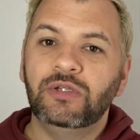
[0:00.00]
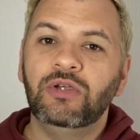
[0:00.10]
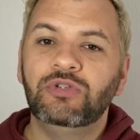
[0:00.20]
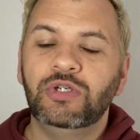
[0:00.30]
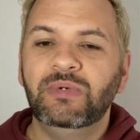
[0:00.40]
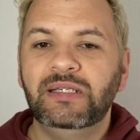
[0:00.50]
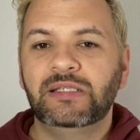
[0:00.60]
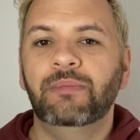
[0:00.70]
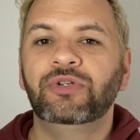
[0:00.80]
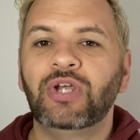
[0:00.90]
so you do need
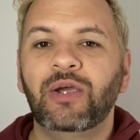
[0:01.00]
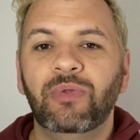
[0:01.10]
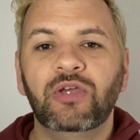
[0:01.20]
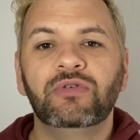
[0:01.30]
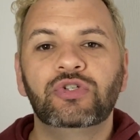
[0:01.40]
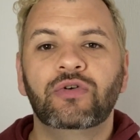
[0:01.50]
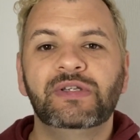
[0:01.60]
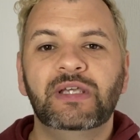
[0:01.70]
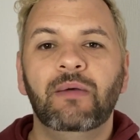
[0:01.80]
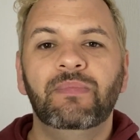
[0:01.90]
to double check with your
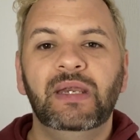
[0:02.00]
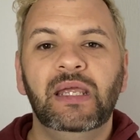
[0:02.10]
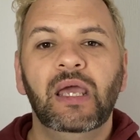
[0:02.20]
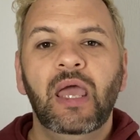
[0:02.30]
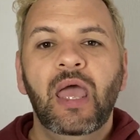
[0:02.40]
insurance company